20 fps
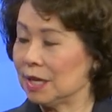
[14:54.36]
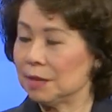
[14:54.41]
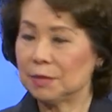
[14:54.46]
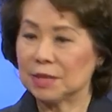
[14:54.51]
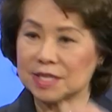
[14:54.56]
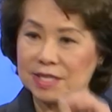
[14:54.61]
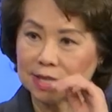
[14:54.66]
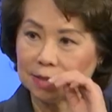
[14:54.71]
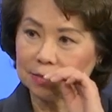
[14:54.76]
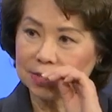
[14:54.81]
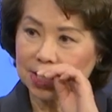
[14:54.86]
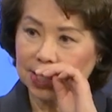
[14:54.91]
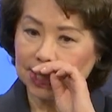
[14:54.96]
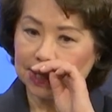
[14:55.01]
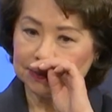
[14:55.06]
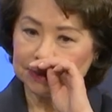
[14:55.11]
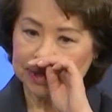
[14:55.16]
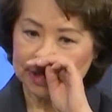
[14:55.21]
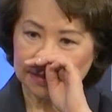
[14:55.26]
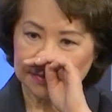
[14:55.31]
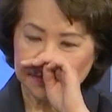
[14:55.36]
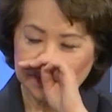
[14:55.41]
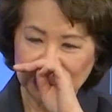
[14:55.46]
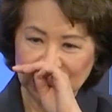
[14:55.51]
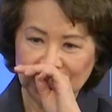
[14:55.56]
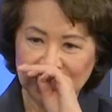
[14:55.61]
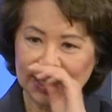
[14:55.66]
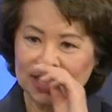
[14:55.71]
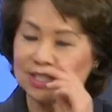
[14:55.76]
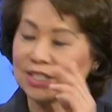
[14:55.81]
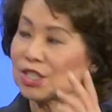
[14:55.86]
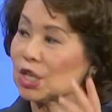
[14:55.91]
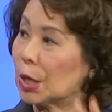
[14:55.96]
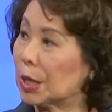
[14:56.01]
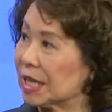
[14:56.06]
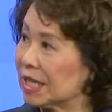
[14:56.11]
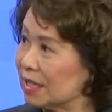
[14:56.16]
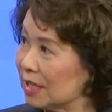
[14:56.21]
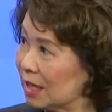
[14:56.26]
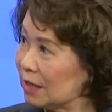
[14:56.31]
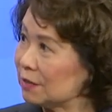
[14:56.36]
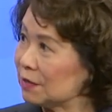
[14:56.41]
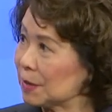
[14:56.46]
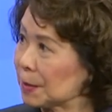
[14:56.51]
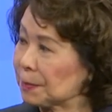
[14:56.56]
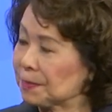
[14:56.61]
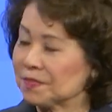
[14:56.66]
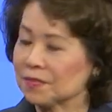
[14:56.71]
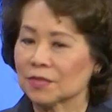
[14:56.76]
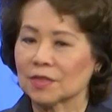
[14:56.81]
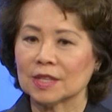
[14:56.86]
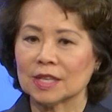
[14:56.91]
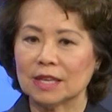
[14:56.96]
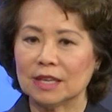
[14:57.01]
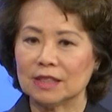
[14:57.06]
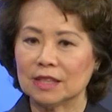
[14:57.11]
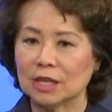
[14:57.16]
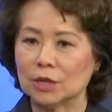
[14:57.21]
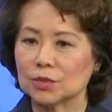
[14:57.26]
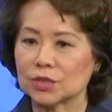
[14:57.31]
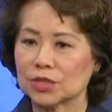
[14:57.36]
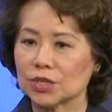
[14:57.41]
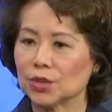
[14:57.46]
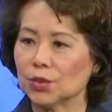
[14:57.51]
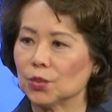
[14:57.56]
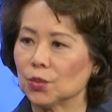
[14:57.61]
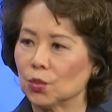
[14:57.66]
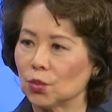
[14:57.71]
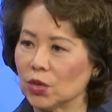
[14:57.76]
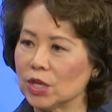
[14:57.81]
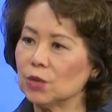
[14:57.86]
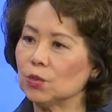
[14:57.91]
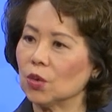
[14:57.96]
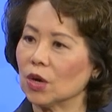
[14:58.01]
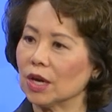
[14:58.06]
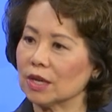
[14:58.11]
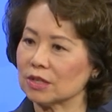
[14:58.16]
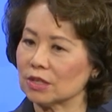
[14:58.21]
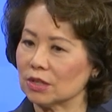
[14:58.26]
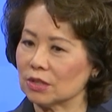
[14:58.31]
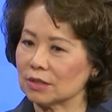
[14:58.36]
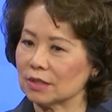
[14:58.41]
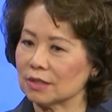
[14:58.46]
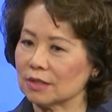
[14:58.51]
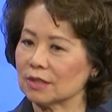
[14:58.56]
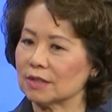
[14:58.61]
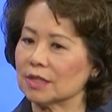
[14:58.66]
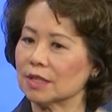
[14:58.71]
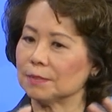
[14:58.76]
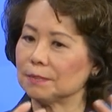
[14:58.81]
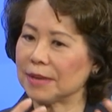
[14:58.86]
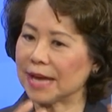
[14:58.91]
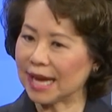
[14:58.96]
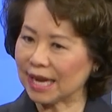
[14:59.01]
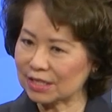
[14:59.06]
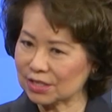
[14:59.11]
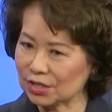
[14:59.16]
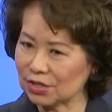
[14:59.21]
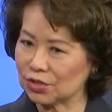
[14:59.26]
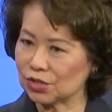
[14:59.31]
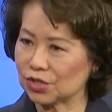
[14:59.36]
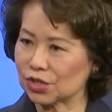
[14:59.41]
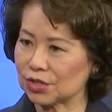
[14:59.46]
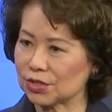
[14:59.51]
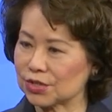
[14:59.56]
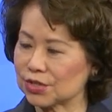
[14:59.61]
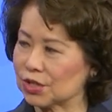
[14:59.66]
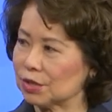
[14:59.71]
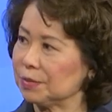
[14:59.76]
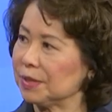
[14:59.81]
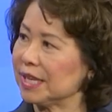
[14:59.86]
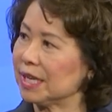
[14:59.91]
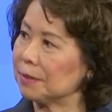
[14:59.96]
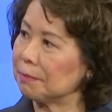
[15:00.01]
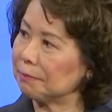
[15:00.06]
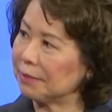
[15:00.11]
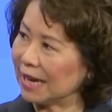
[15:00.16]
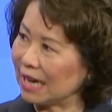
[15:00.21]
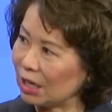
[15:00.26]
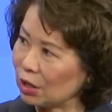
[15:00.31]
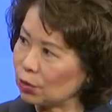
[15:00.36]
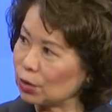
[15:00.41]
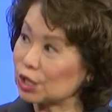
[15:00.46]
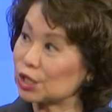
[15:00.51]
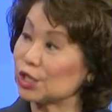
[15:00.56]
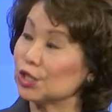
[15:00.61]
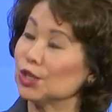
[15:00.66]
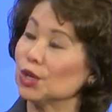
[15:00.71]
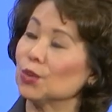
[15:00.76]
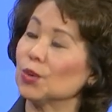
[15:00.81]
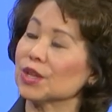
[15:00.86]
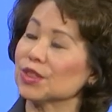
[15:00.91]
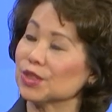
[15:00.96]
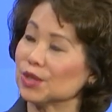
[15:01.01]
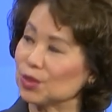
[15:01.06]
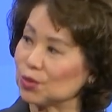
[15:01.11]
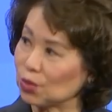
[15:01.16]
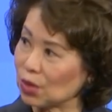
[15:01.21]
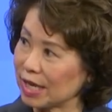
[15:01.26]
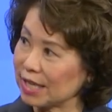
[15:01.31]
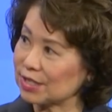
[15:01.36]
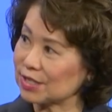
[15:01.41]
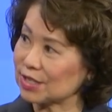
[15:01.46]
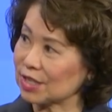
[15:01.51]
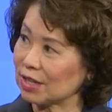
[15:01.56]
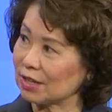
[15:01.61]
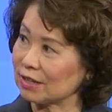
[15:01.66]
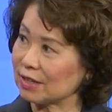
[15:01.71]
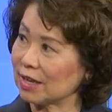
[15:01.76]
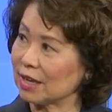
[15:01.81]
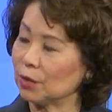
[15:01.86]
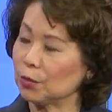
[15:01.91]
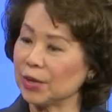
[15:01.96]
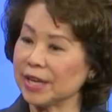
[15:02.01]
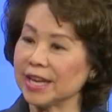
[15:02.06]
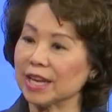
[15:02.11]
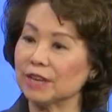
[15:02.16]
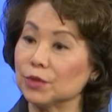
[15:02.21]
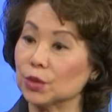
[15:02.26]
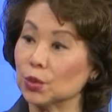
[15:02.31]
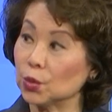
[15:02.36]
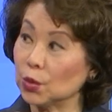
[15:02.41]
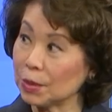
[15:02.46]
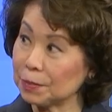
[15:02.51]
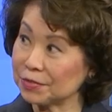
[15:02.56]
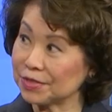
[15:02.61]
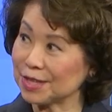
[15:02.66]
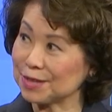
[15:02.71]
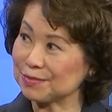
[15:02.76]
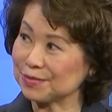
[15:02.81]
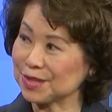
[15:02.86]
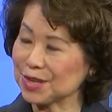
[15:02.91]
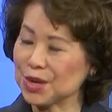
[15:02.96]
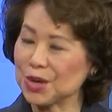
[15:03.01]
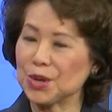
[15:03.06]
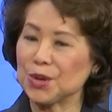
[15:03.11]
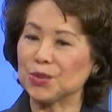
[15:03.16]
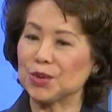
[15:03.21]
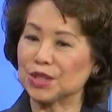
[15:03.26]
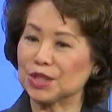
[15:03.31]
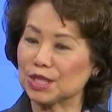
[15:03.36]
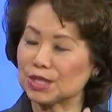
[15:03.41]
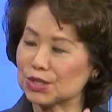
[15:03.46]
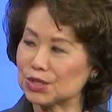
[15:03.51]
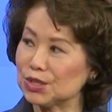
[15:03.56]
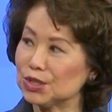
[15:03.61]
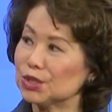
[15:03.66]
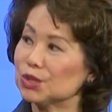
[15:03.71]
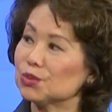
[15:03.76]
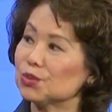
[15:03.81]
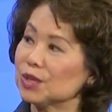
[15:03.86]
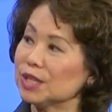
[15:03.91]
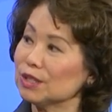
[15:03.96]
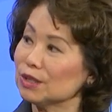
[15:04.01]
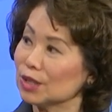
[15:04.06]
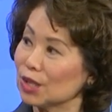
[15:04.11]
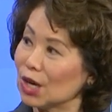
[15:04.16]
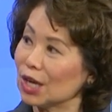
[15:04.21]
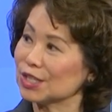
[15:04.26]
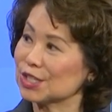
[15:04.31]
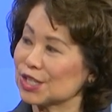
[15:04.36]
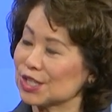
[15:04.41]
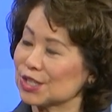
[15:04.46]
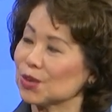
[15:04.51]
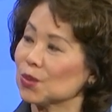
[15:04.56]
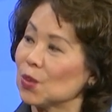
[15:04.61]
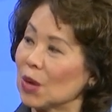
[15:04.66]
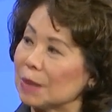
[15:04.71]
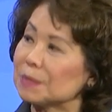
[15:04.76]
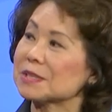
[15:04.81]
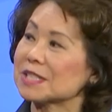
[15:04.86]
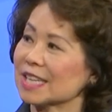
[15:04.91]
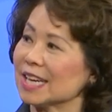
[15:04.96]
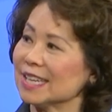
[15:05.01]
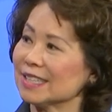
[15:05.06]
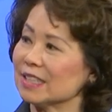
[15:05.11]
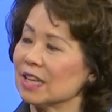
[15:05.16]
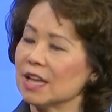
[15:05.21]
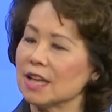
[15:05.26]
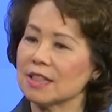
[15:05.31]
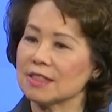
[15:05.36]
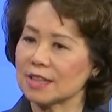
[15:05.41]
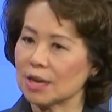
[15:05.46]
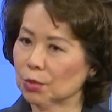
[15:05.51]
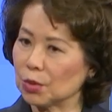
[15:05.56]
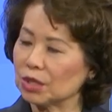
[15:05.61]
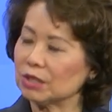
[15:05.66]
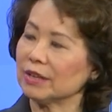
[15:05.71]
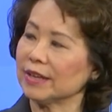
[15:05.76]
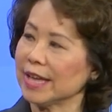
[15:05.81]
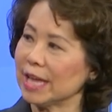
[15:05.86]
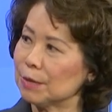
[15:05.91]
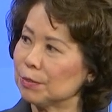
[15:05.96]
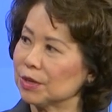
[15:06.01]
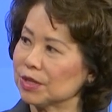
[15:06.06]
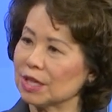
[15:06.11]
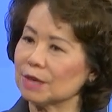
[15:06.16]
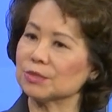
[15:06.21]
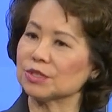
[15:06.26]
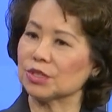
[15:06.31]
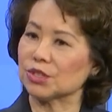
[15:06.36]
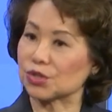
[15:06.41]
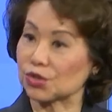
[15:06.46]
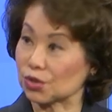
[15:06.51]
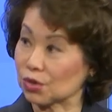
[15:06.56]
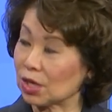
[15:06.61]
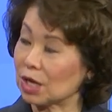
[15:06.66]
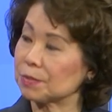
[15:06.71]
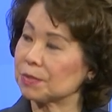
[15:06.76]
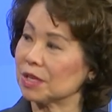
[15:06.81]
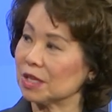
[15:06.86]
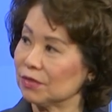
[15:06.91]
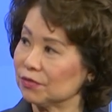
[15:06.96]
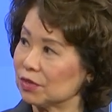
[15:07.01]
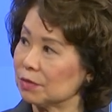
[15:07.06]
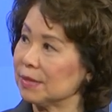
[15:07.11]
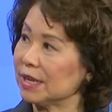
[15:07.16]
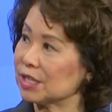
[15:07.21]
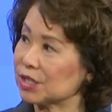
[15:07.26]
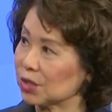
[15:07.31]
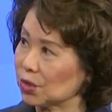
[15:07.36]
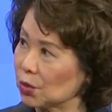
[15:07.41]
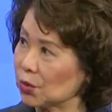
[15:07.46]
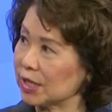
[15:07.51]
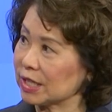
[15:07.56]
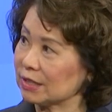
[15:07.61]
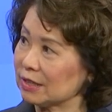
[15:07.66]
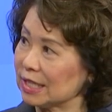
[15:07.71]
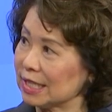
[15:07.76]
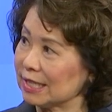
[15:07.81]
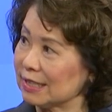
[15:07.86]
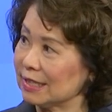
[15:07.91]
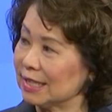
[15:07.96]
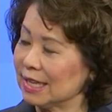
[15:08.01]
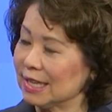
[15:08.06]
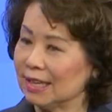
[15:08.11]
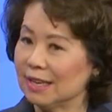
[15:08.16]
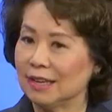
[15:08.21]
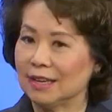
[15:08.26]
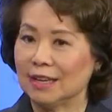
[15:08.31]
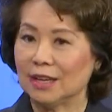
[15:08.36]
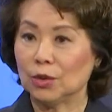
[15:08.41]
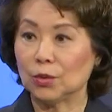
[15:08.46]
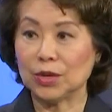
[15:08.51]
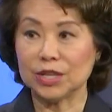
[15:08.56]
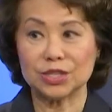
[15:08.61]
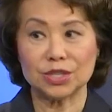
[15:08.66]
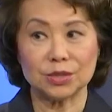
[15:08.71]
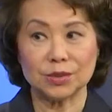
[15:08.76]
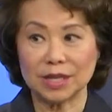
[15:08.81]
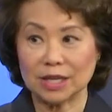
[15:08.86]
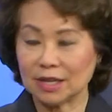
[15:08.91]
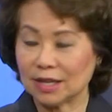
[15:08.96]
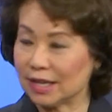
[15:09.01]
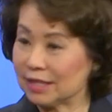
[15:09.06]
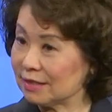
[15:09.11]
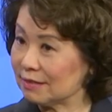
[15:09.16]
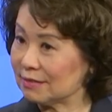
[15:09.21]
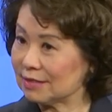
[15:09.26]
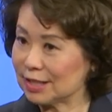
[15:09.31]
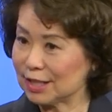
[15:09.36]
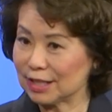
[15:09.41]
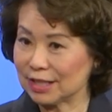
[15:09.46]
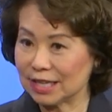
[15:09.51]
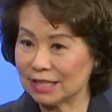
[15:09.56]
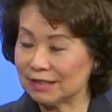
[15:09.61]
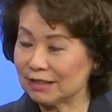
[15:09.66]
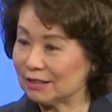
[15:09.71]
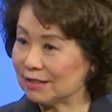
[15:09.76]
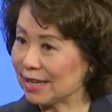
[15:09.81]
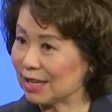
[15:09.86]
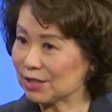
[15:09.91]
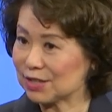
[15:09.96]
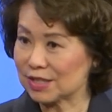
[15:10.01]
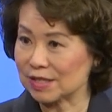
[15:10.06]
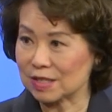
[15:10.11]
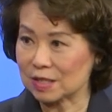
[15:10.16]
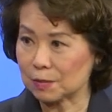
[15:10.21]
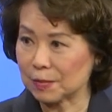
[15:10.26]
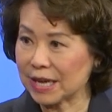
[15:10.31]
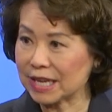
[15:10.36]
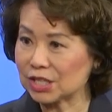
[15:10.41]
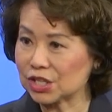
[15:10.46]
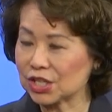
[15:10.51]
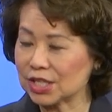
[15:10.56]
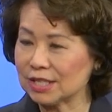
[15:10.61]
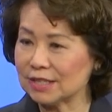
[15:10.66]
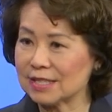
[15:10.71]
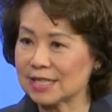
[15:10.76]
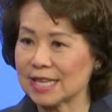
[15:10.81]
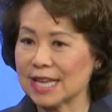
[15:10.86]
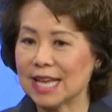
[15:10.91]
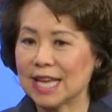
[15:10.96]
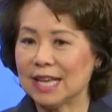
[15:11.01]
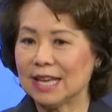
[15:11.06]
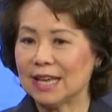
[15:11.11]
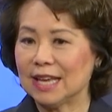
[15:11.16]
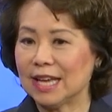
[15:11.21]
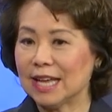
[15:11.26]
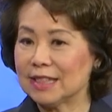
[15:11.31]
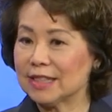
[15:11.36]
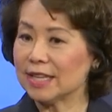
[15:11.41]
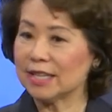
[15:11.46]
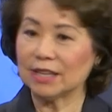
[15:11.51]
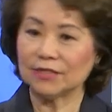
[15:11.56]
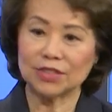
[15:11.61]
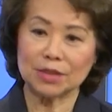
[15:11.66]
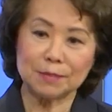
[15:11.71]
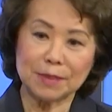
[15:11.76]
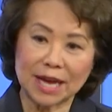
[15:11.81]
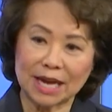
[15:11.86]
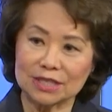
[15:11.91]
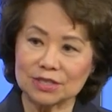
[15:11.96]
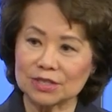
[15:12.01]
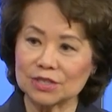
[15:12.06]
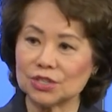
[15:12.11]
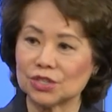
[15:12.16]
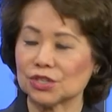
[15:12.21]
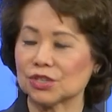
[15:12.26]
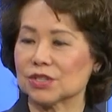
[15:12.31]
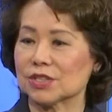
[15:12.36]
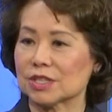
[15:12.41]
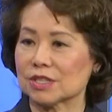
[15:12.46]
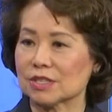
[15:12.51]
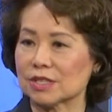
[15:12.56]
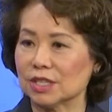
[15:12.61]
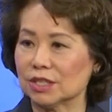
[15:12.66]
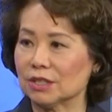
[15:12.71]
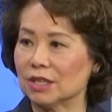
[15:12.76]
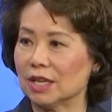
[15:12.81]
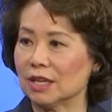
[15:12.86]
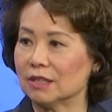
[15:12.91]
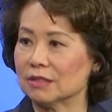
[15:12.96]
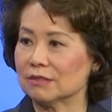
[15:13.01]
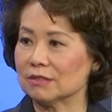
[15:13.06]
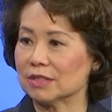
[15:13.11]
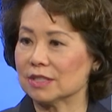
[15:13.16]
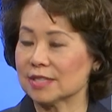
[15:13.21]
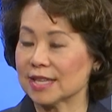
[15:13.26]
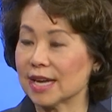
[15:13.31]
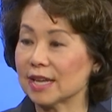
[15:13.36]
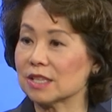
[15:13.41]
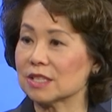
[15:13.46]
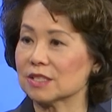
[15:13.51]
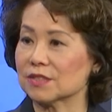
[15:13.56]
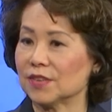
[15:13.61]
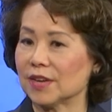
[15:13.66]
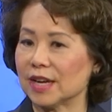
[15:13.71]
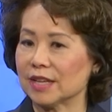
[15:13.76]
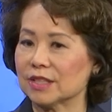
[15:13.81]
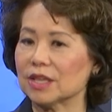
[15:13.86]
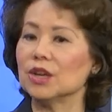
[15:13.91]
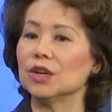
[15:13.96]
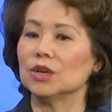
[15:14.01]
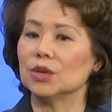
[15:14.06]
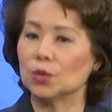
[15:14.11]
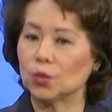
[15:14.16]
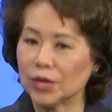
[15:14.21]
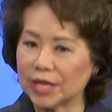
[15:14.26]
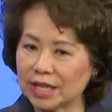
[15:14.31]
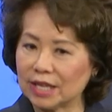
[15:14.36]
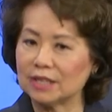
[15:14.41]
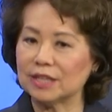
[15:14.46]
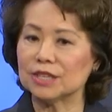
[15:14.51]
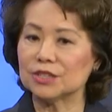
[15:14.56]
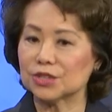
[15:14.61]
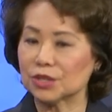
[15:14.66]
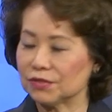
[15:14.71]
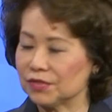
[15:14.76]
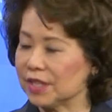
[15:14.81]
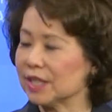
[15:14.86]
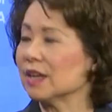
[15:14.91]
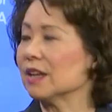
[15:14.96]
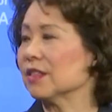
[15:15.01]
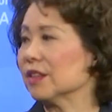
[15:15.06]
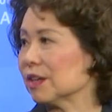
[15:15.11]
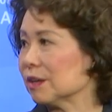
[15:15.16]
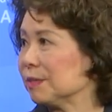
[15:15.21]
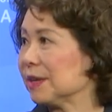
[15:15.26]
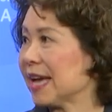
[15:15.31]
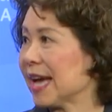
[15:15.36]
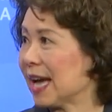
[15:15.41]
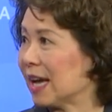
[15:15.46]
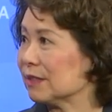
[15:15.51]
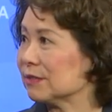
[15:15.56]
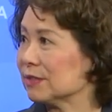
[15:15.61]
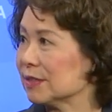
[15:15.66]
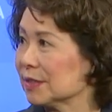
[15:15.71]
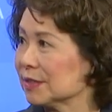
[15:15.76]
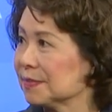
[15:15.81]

But sometimes that's not enough, and then, so we want the passengers to be empowered to know what their rights are. And we equipped them with this new relaunched website that will enable them to draw up the information quickly. We do un unannounced inspections, and then if the passenger is still unsatisfied, we can intervene on their behalf.